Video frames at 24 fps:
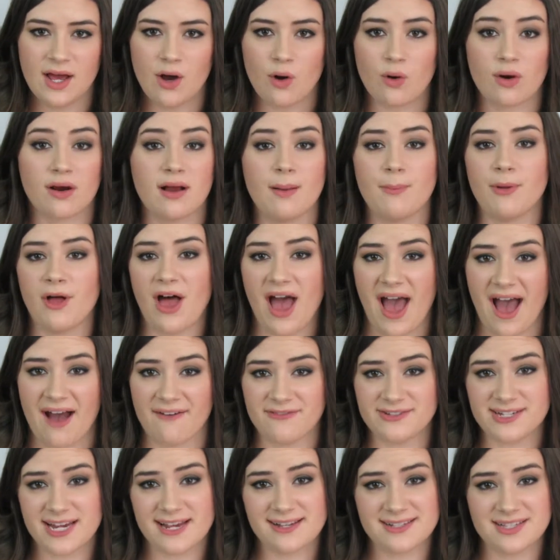or a couple
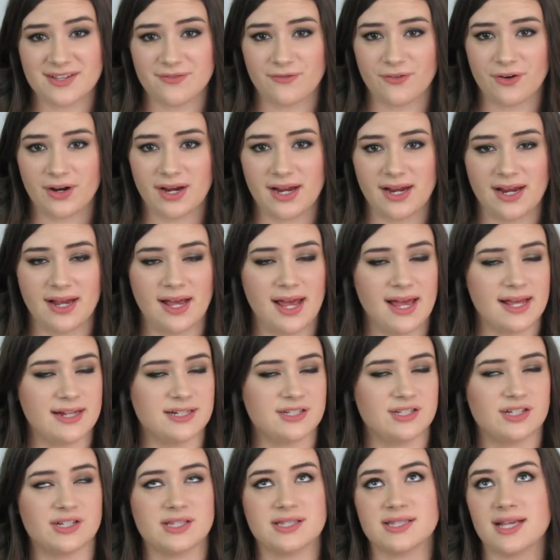half days free,
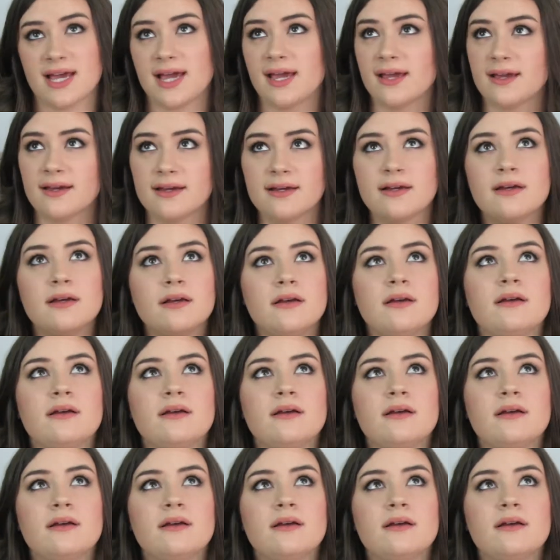it's just like